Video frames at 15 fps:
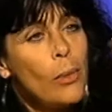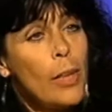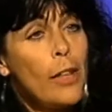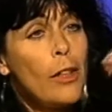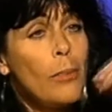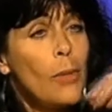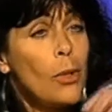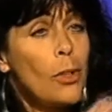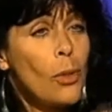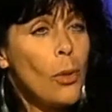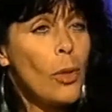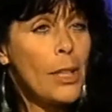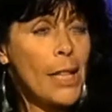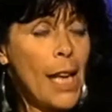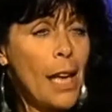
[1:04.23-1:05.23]
with the motor
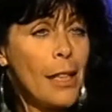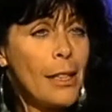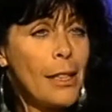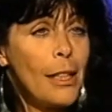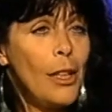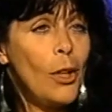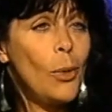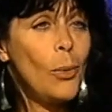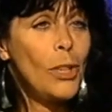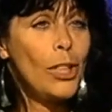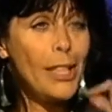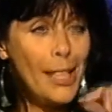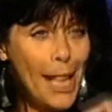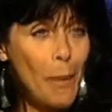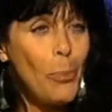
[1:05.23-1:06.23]
cortex, which
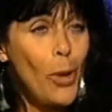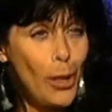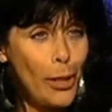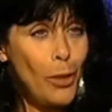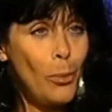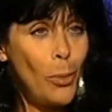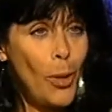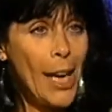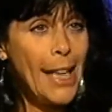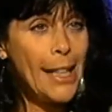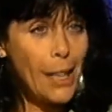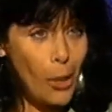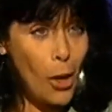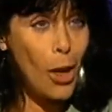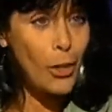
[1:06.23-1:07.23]
is that part of the brain
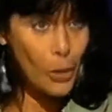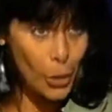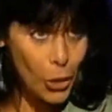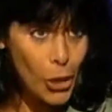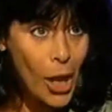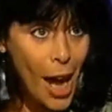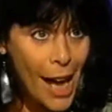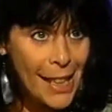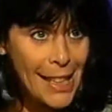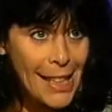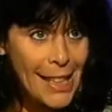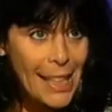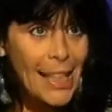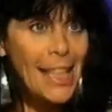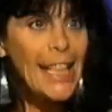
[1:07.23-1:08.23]
that calls the
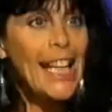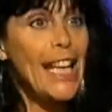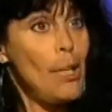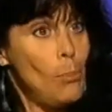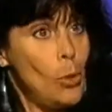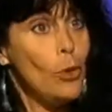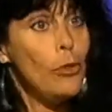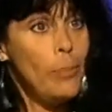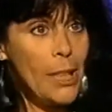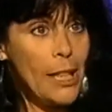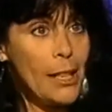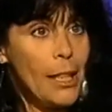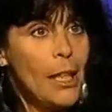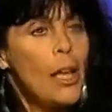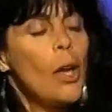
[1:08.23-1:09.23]
shots in movement,